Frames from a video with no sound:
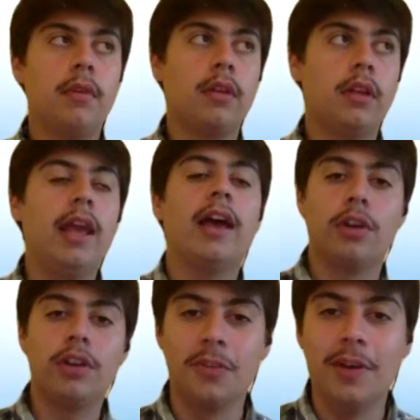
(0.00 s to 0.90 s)
Yeah, so
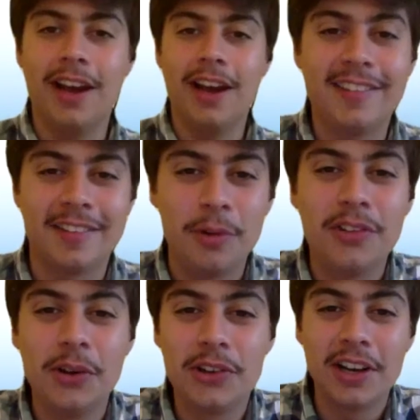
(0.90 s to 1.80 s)
I did some
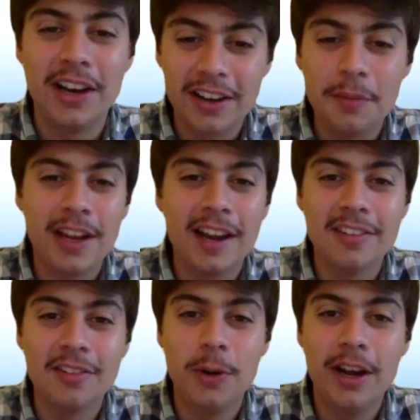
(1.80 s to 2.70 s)
research on an income tax
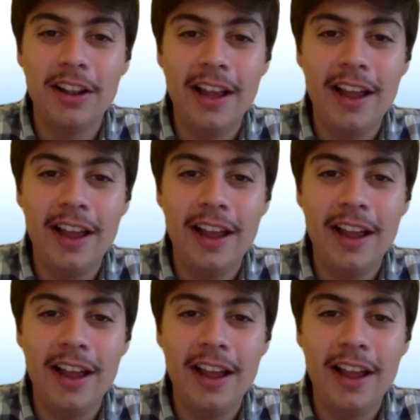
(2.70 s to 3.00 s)
as well,